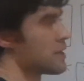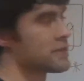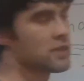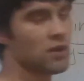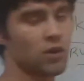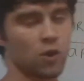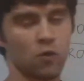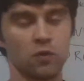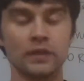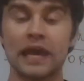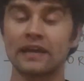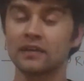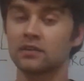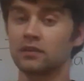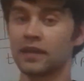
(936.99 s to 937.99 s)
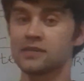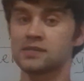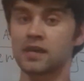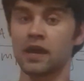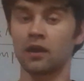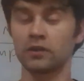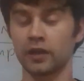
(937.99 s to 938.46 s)
So let's
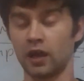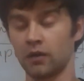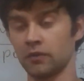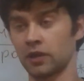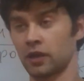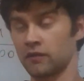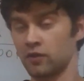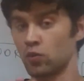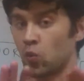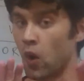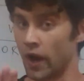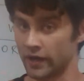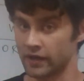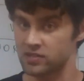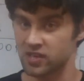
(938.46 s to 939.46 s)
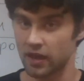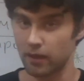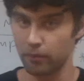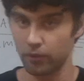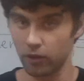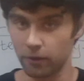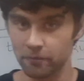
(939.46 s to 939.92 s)
say I'm going to give you one
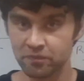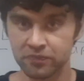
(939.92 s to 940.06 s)
example.